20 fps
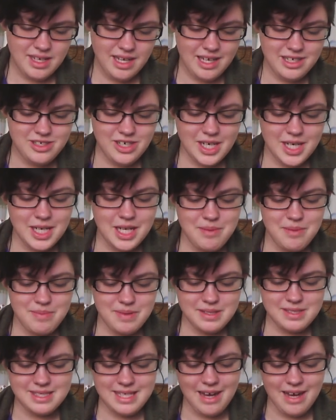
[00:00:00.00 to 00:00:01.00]
tried to keep
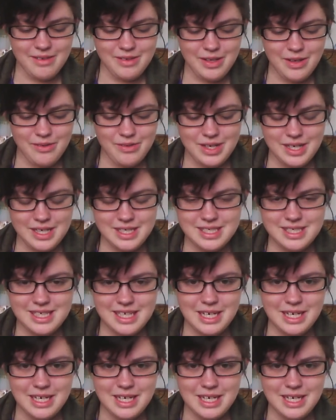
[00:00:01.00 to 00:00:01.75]
it down though, because, you